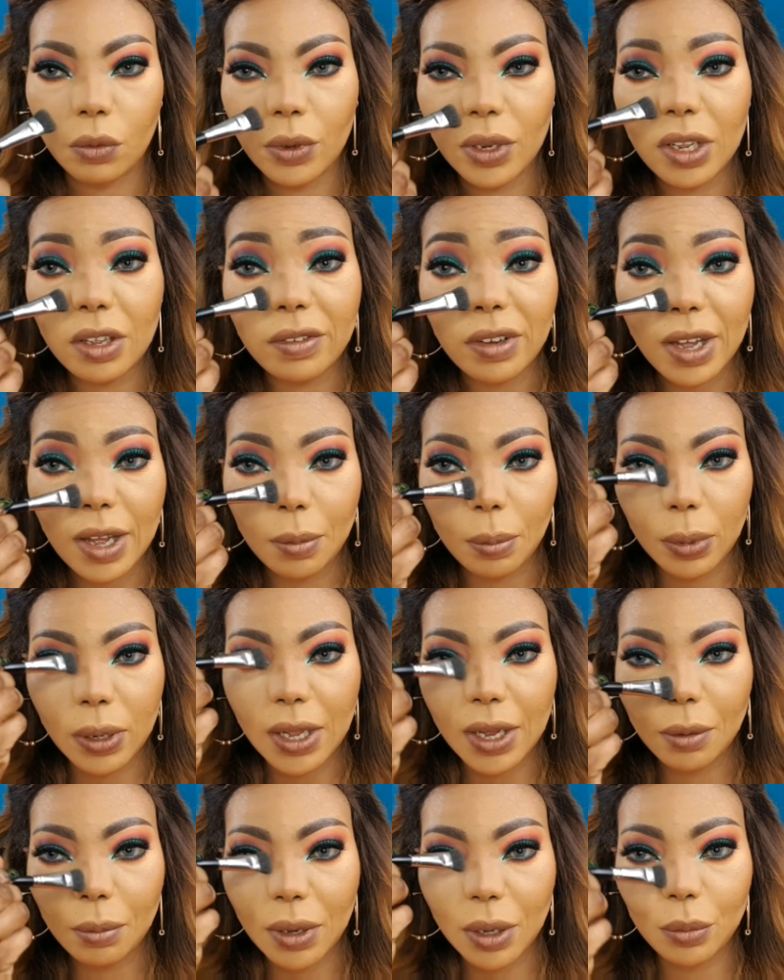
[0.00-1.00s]
Whenever I
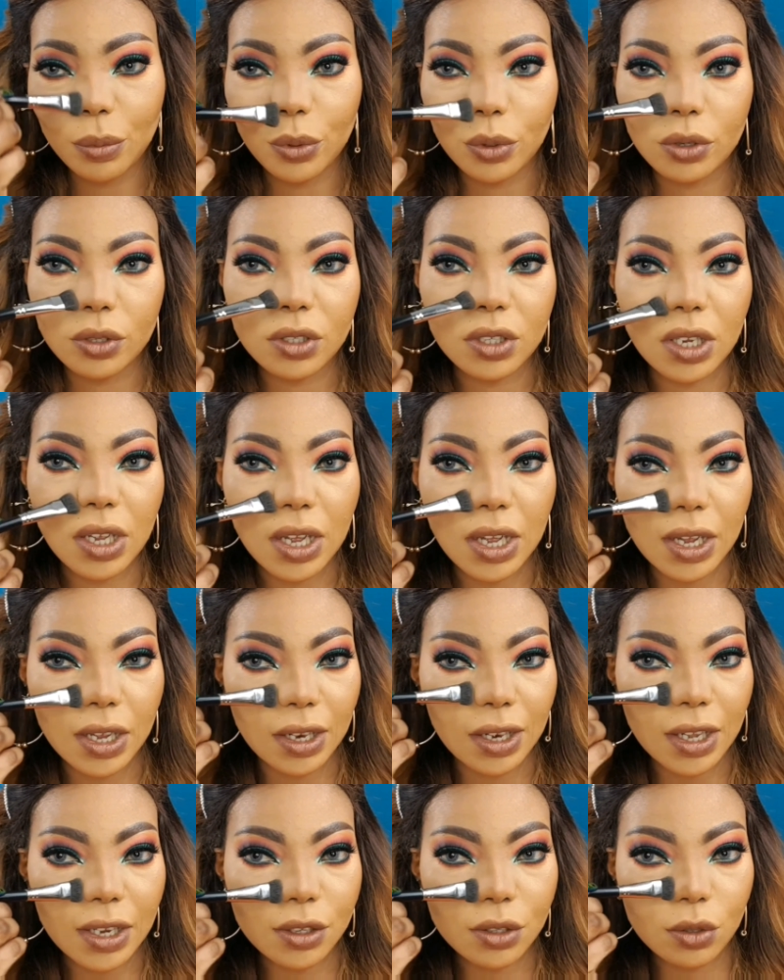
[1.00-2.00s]
apply my bronzer, I
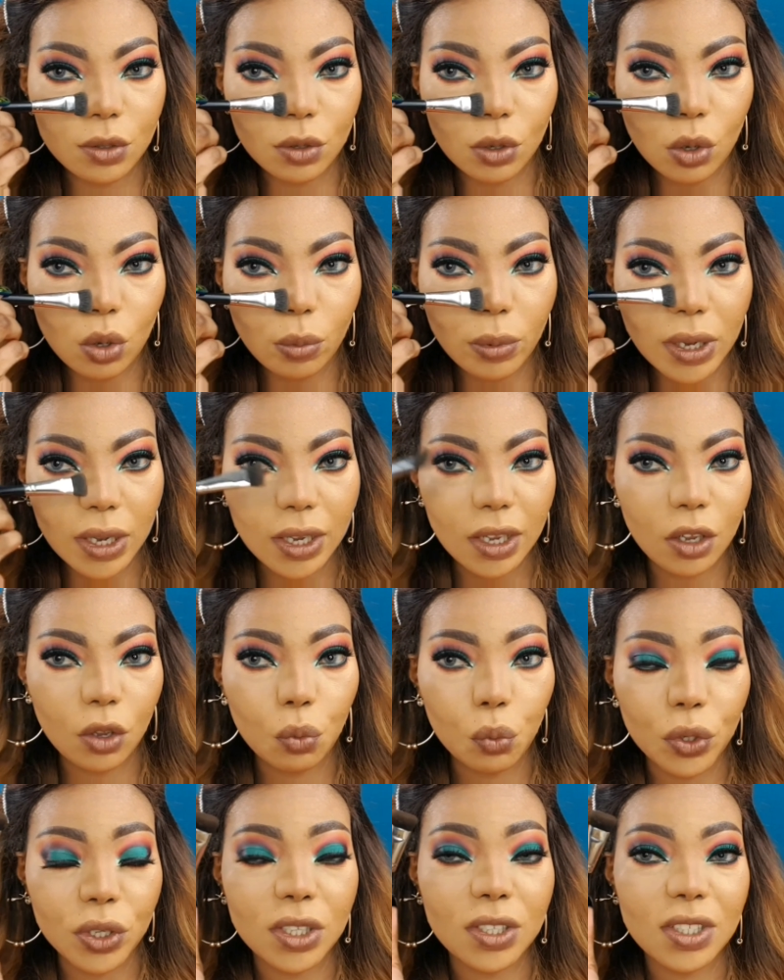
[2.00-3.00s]
like to go back
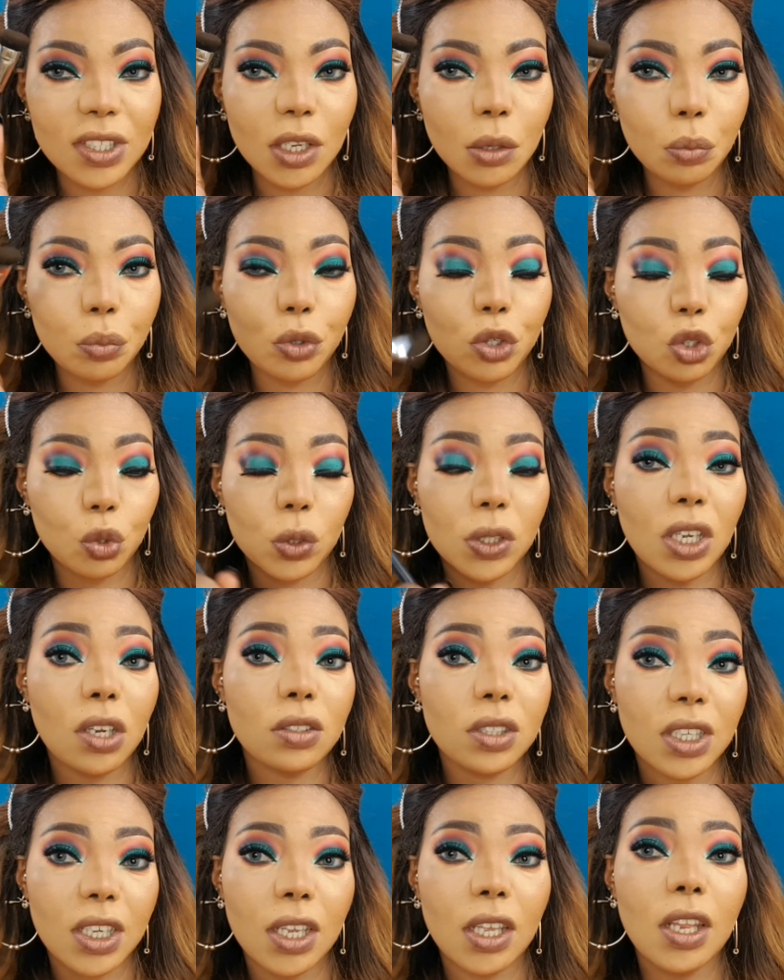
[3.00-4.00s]
in with the same brush
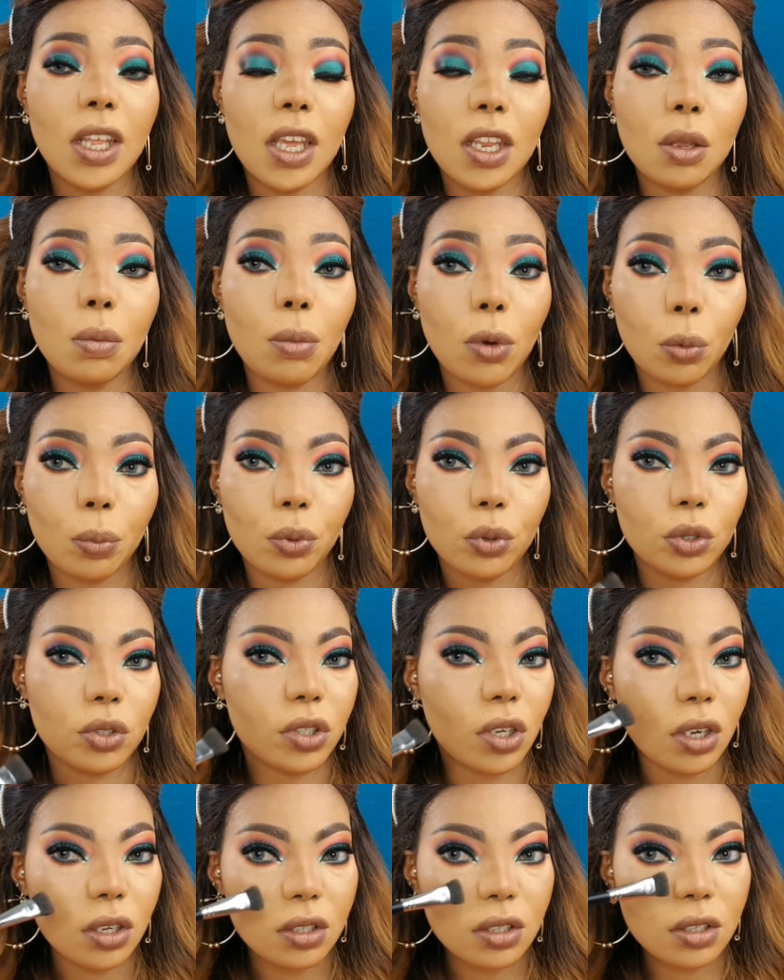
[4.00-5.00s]
without taking any more
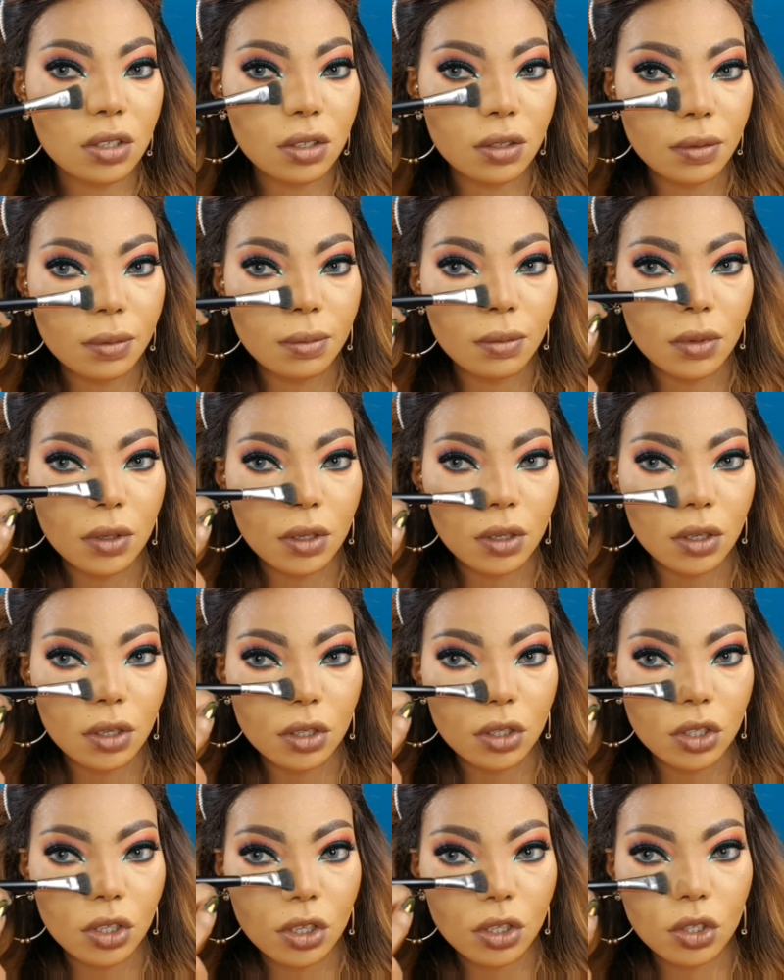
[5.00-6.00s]
product,
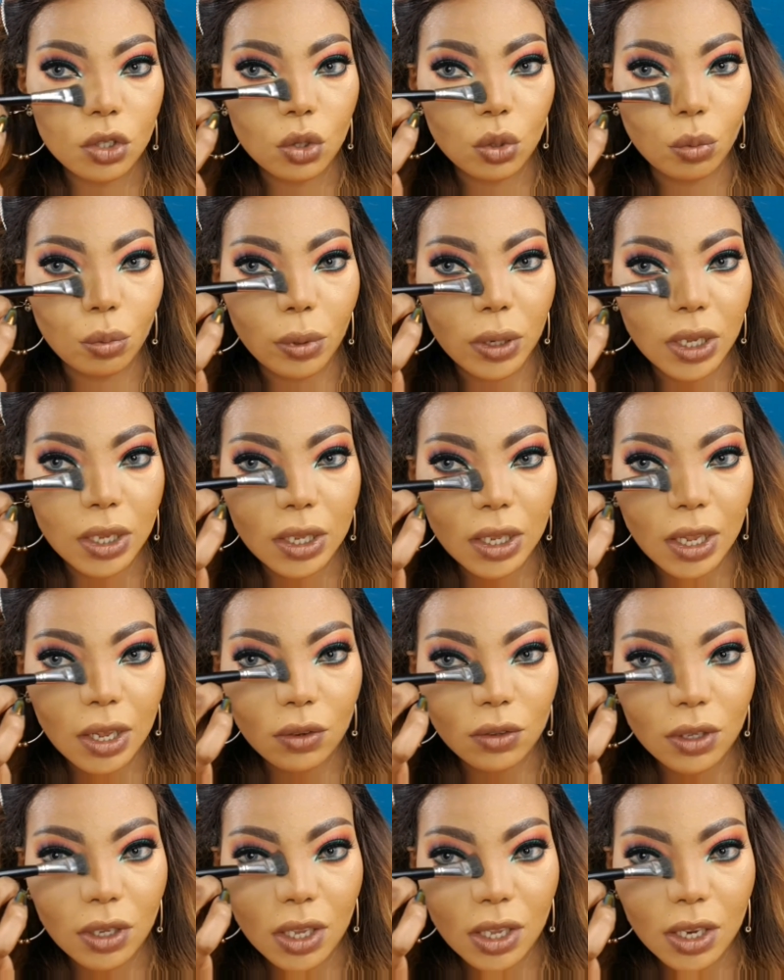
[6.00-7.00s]
just to blend
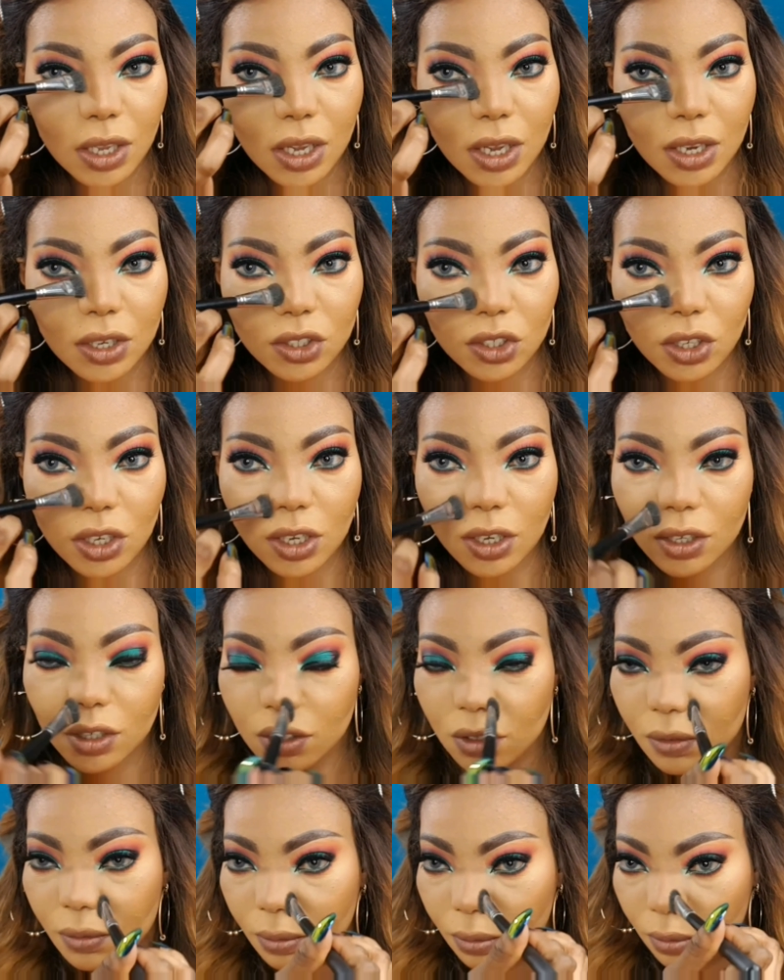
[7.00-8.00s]
out any harsh line.